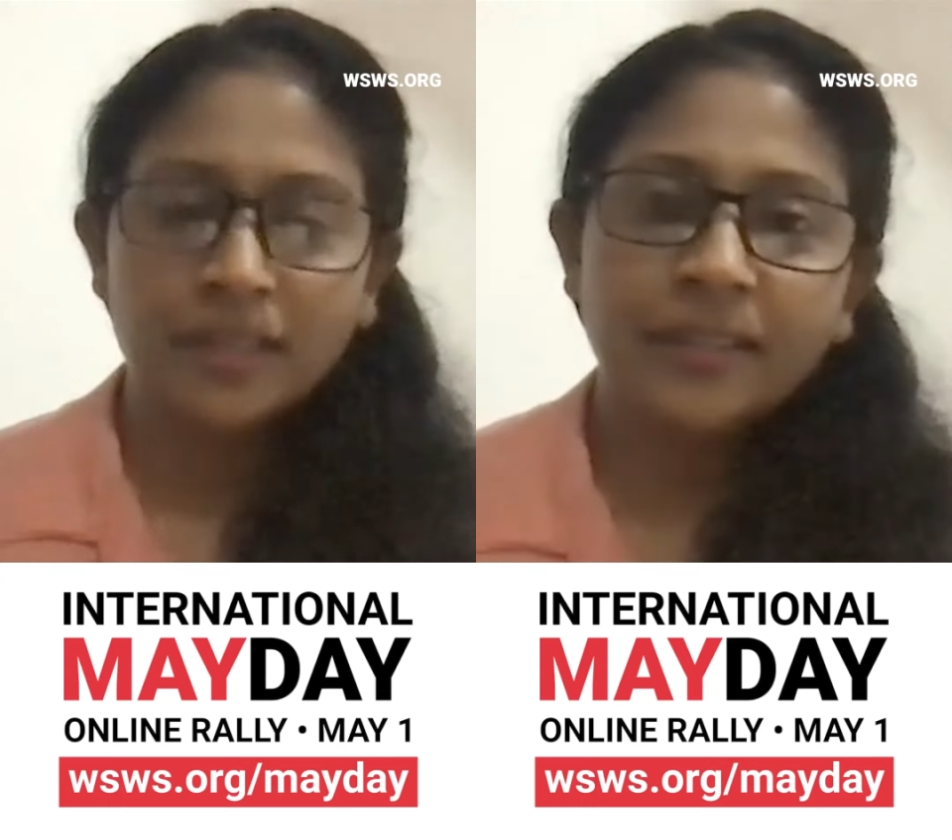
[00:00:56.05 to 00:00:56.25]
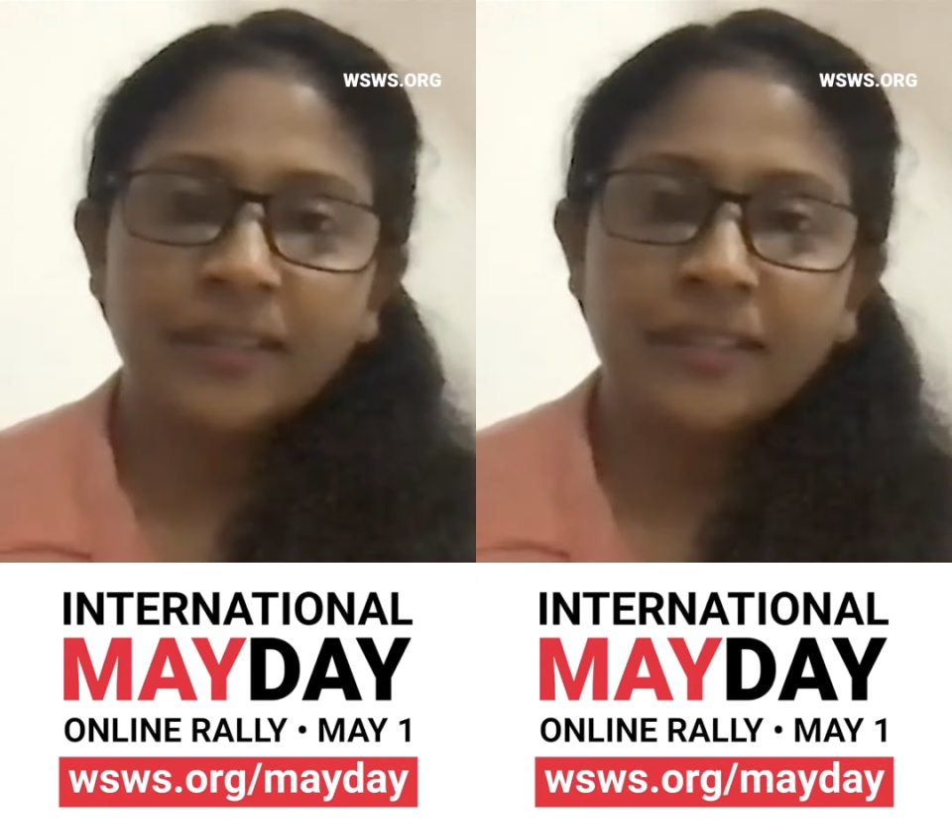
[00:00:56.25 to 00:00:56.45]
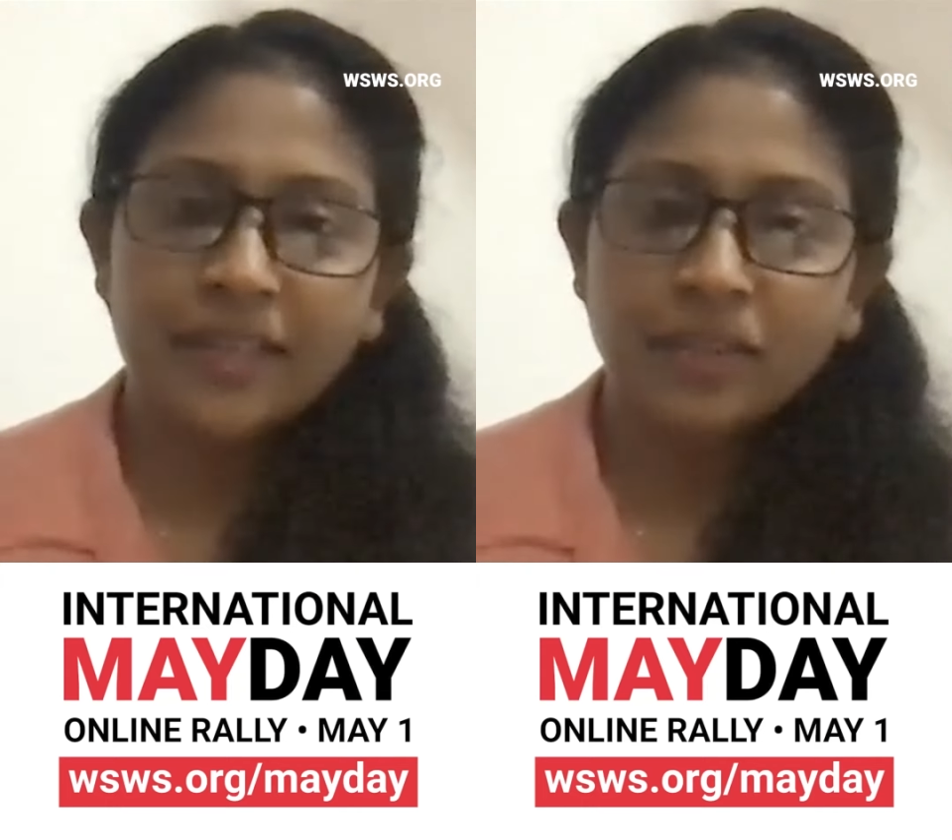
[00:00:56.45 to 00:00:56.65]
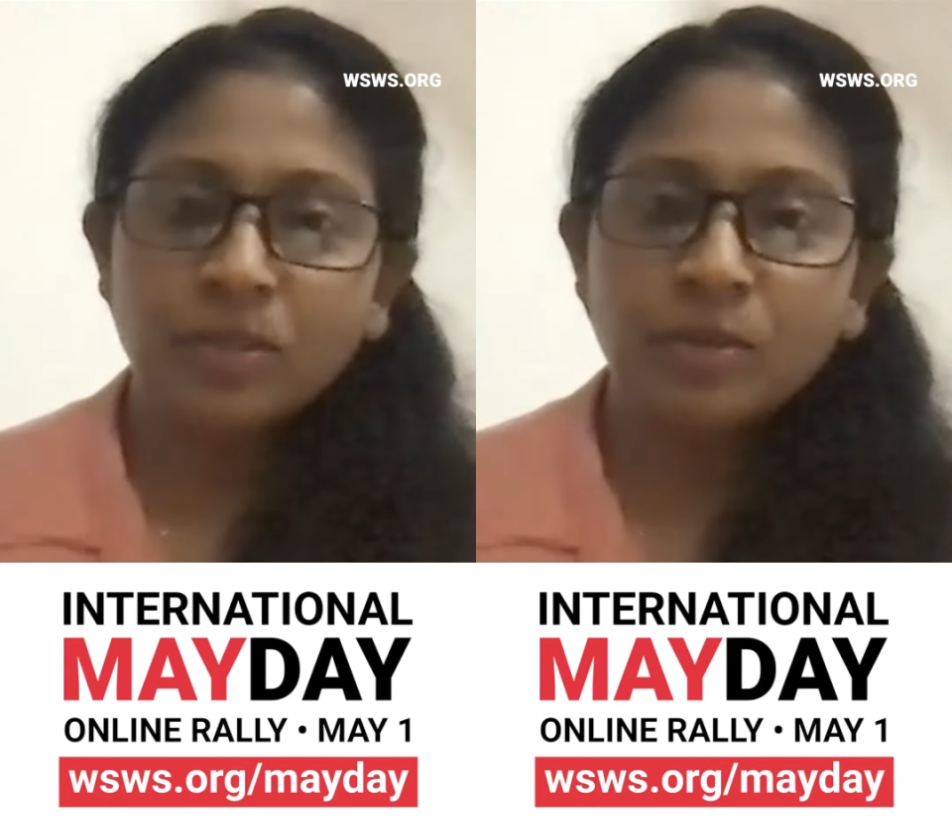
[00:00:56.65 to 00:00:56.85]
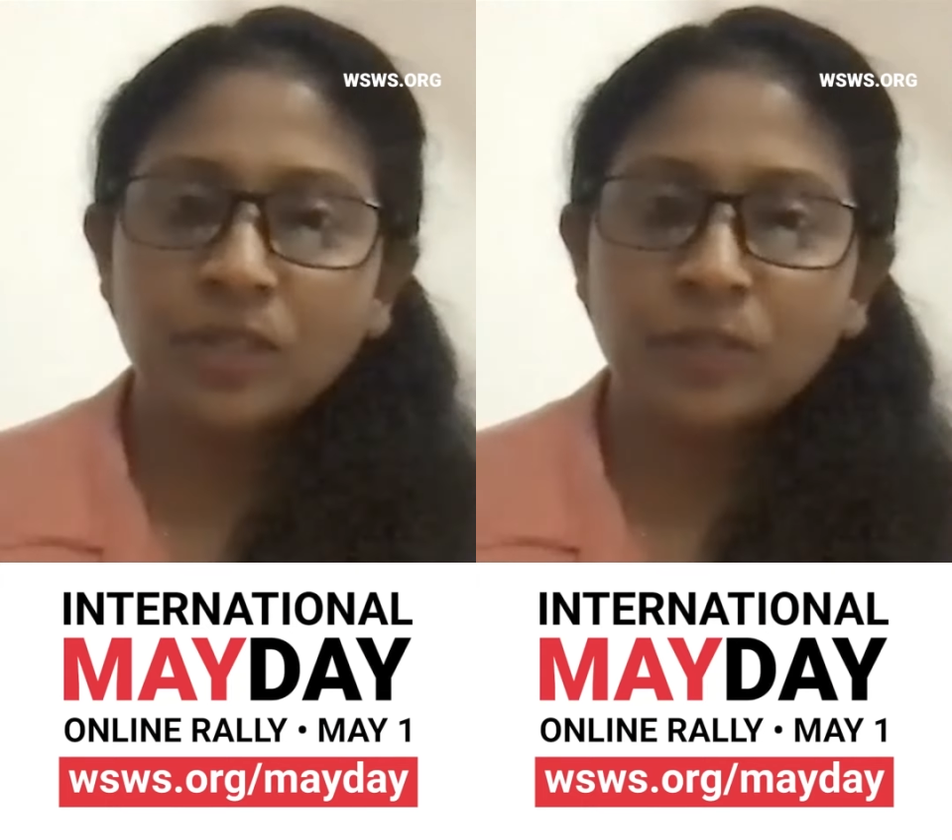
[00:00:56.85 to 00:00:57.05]
It has to
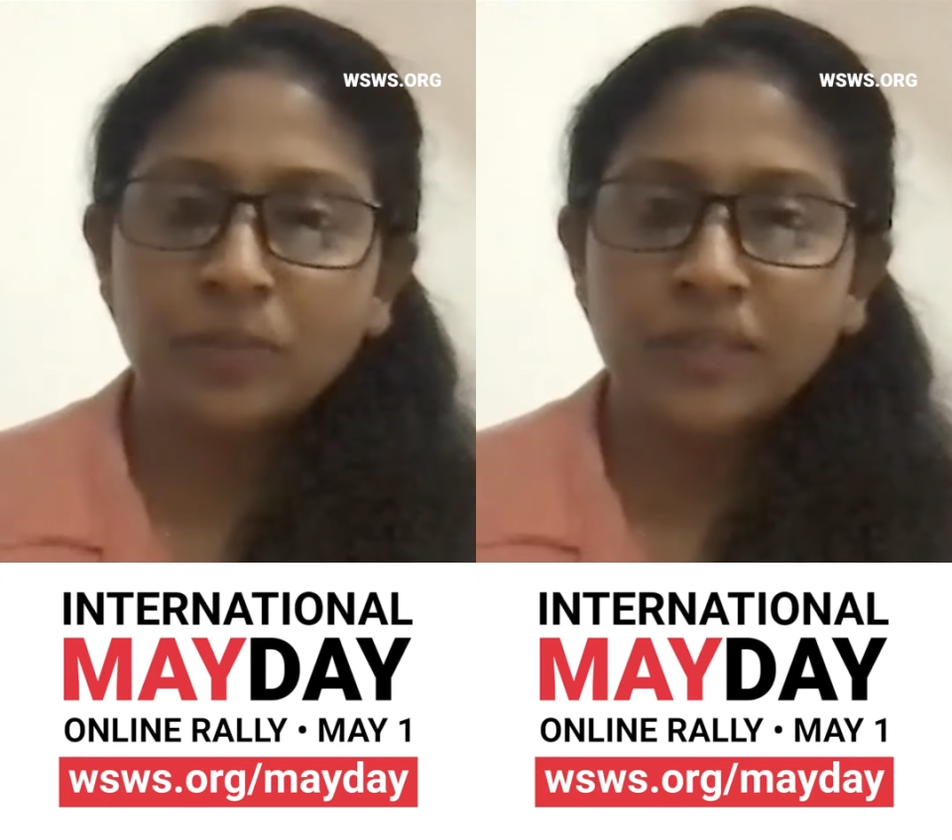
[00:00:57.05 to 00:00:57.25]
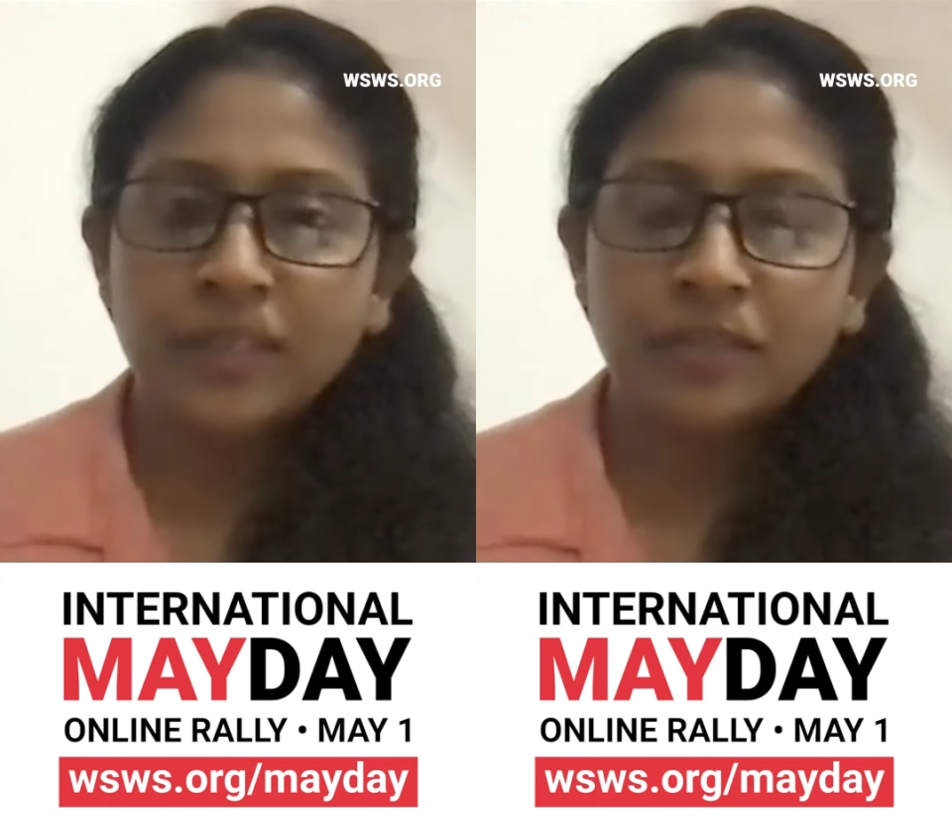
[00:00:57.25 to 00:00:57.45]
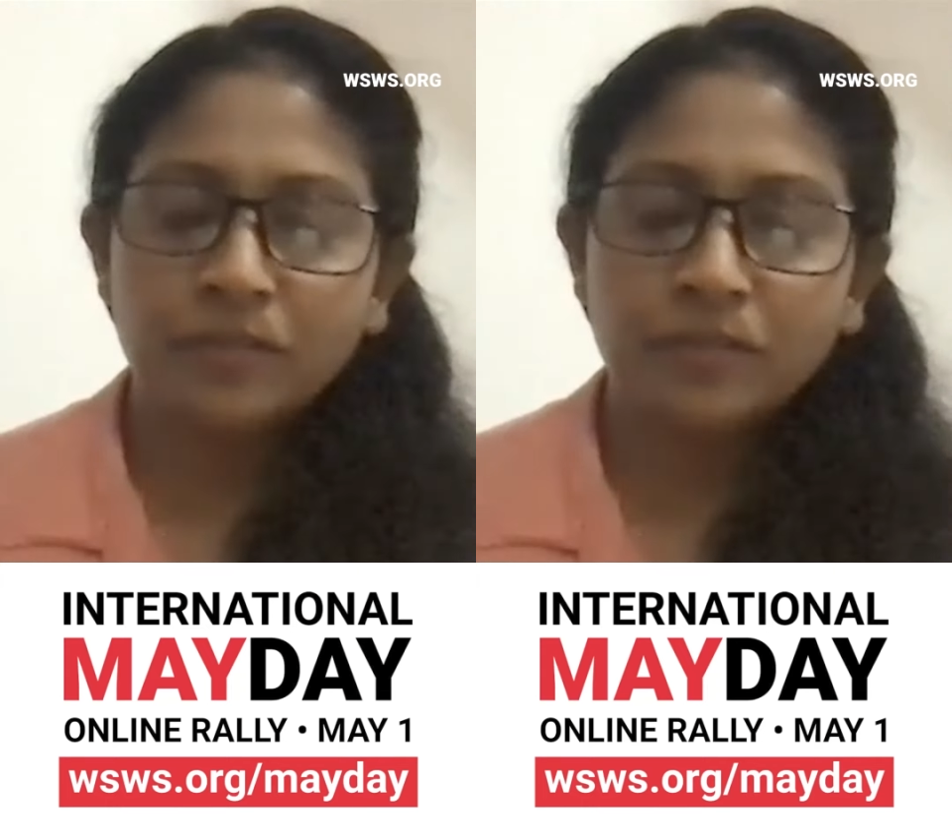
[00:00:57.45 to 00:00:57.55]
eliminate